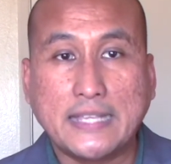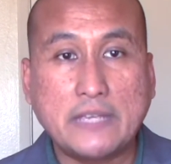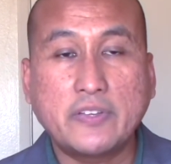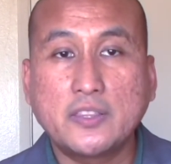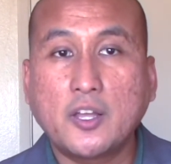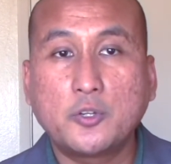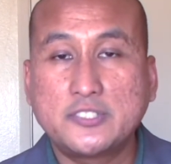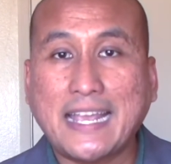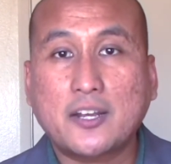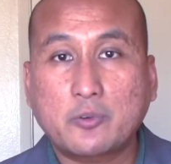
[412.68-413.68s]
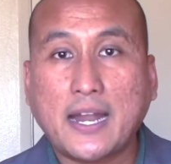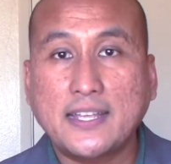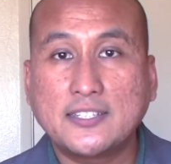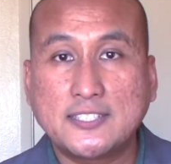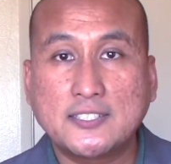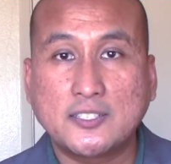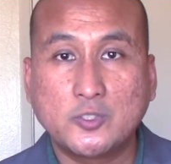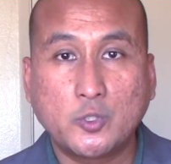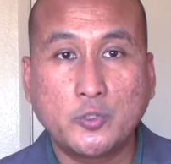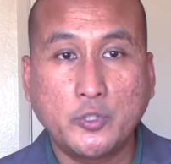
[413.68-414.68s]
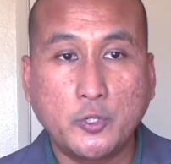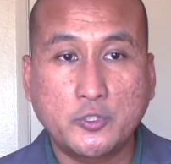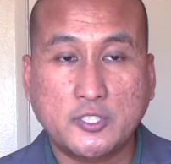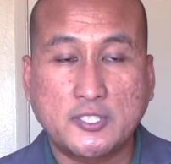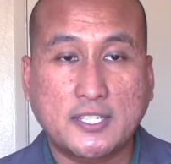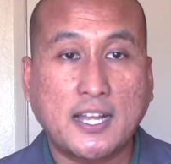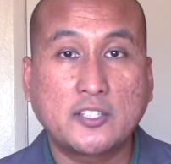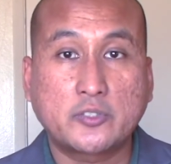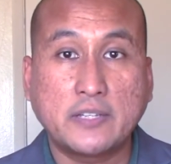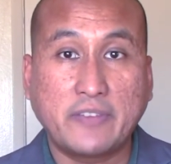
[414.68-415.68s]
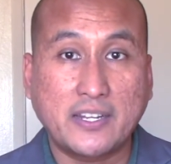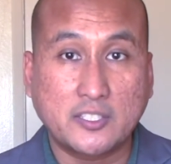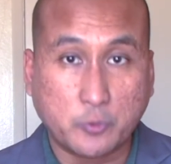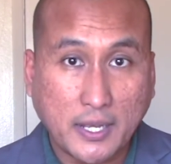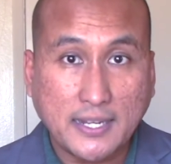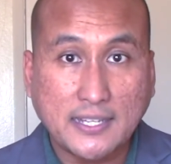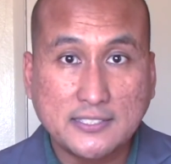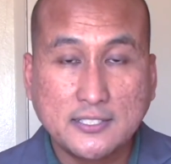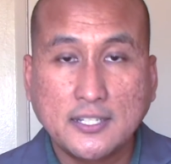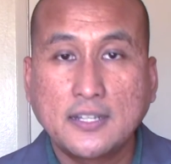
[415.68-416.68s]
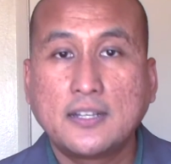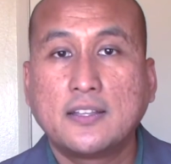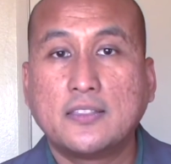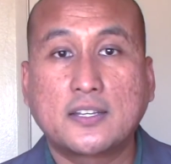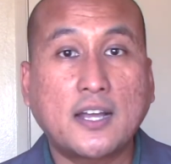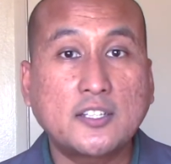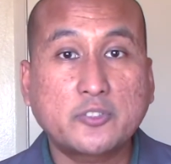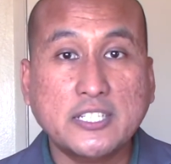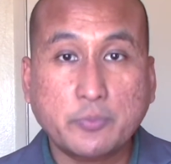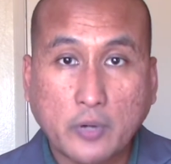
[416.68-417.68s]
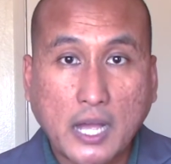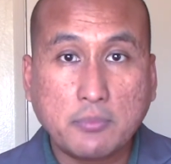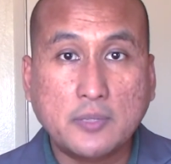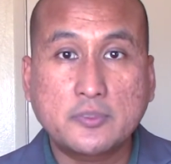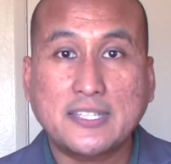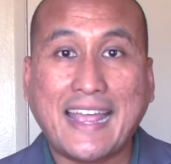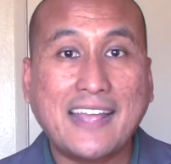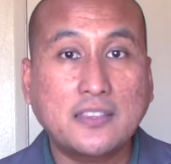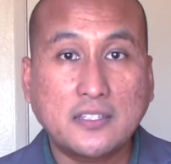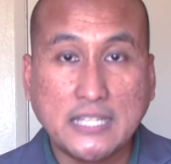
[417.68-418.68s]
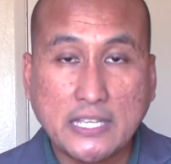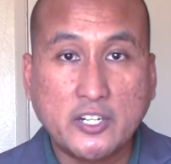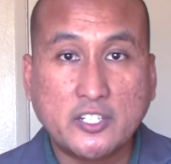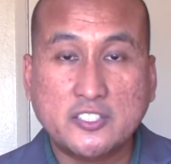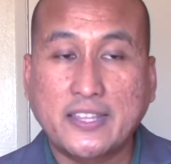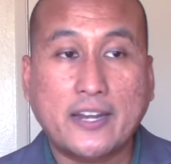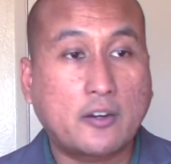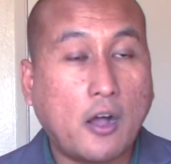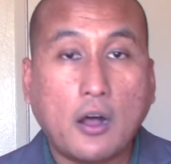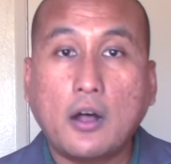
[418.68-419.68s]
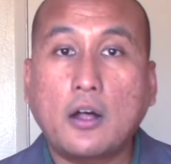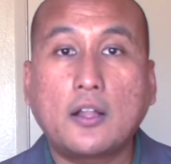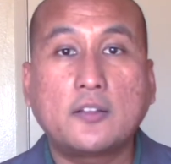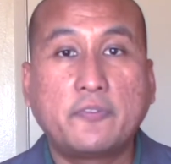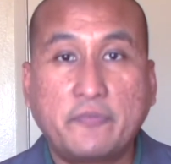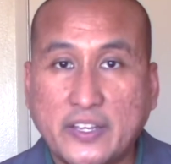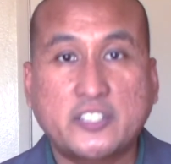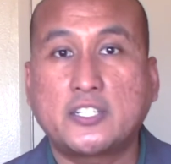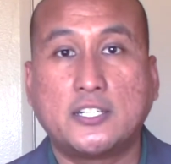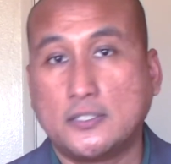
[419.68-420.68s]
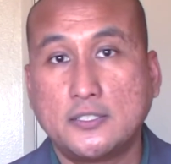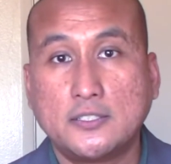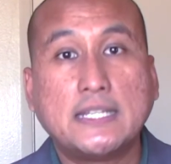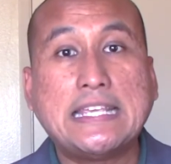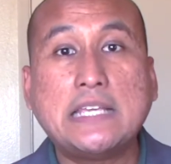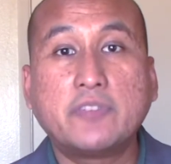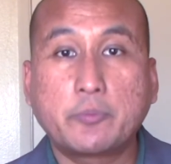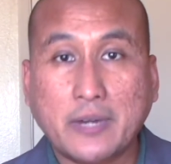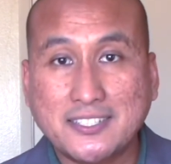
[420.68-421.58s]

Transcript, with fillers: Even though Jack Ryan Season 2 uses the country Venezuela, the country's problems and the leaders, they're all fictional. The evil